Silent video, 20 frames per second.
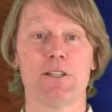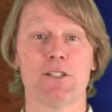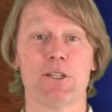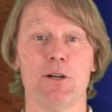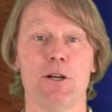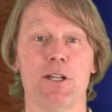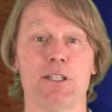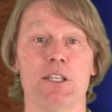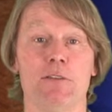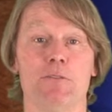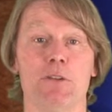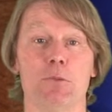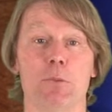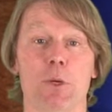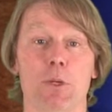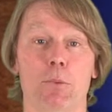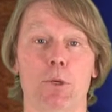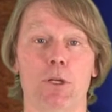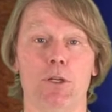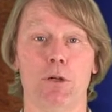alternative is
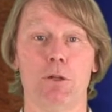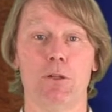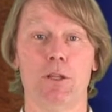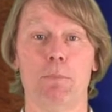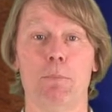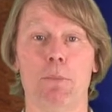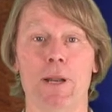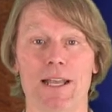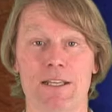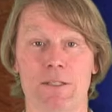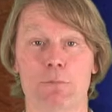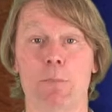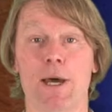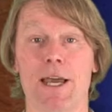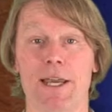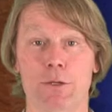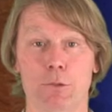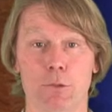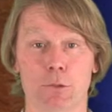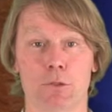what we call the plus
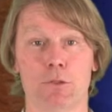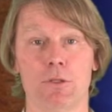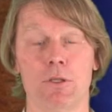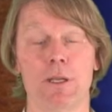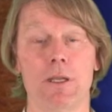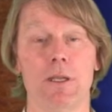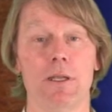minus.